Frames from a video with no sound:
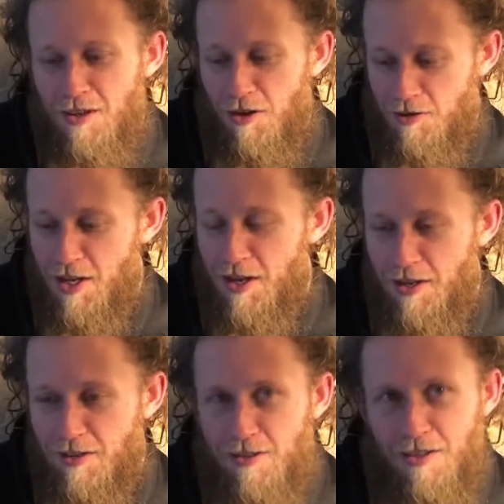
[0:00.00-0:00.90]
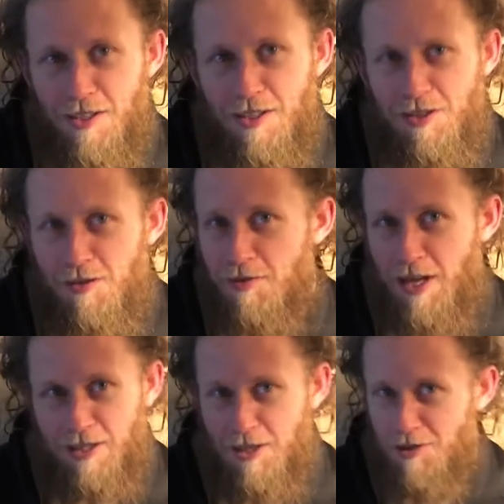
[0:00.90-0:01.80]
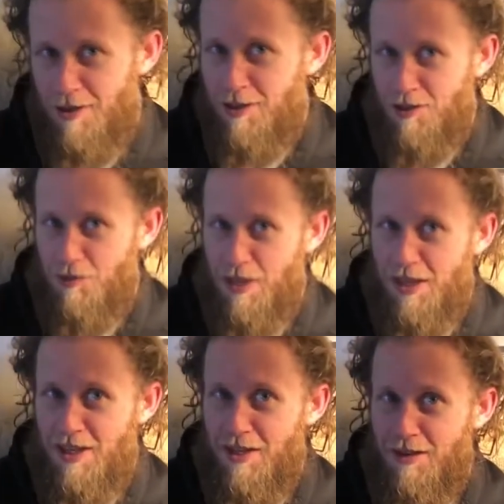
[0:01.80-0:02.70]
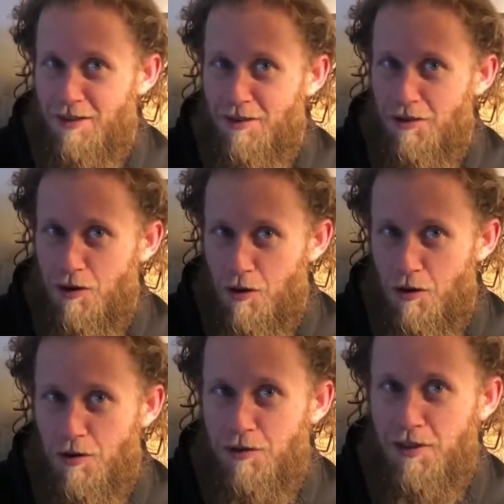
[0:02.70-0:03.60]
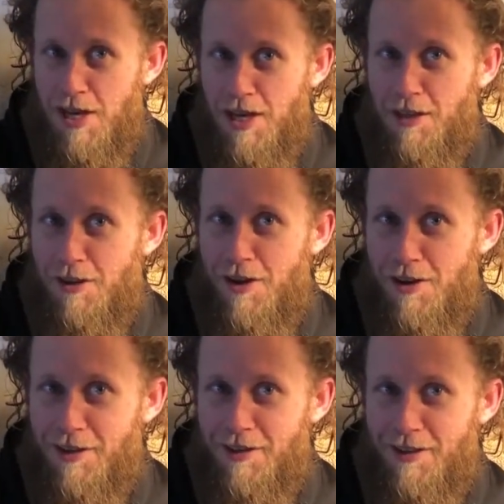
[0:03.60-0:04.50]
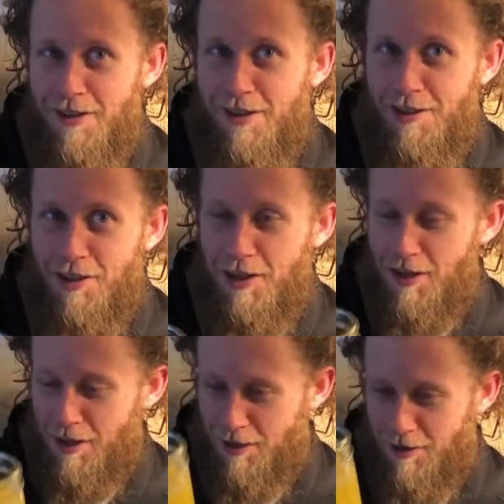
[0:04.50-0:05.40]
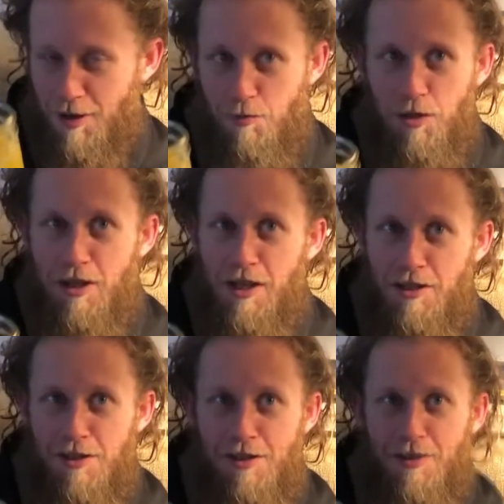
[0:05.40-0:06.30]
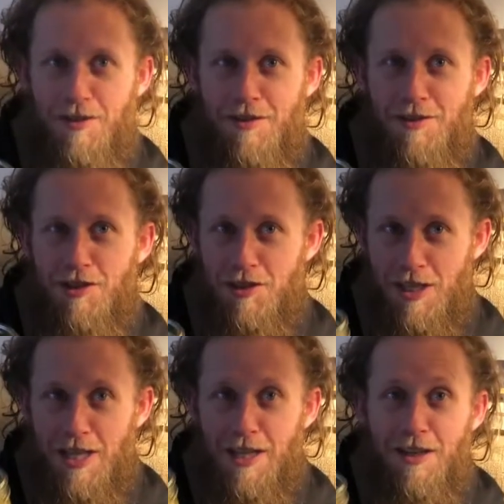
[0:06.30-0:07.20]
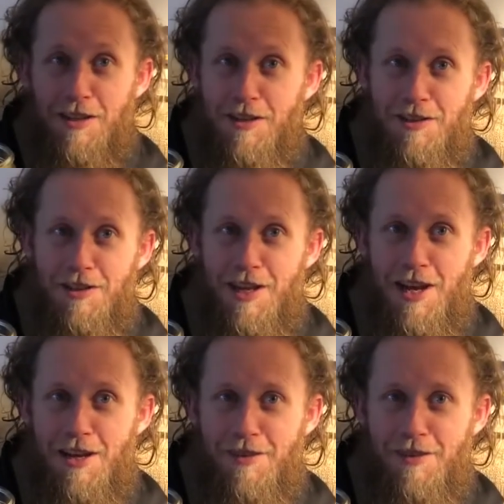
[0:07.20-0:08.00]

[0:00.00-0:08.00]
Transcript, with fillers: Oh yeah. And the fact that you get to drink it all day long is like a plus just getting to this day.